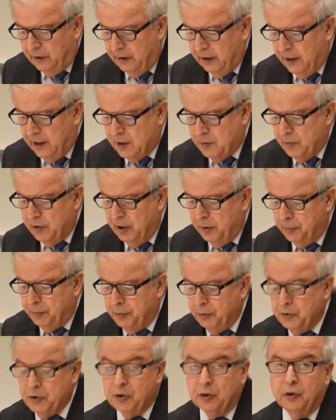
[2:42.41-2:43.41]
there has been a
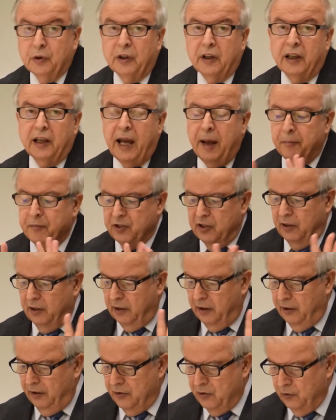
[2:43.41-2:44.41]
push to
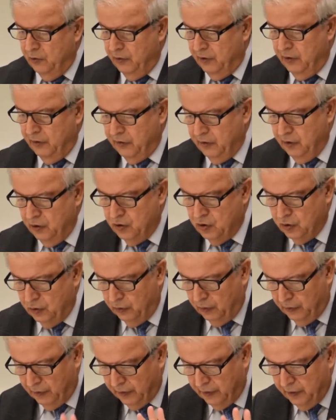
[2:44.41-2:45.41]
capitalize on this issue,
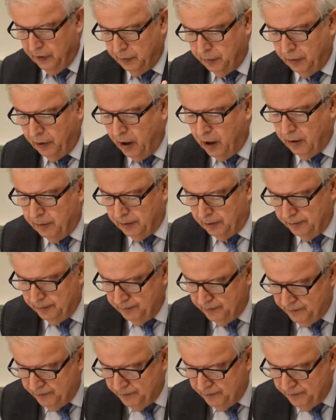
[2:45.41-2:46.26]
on this problem.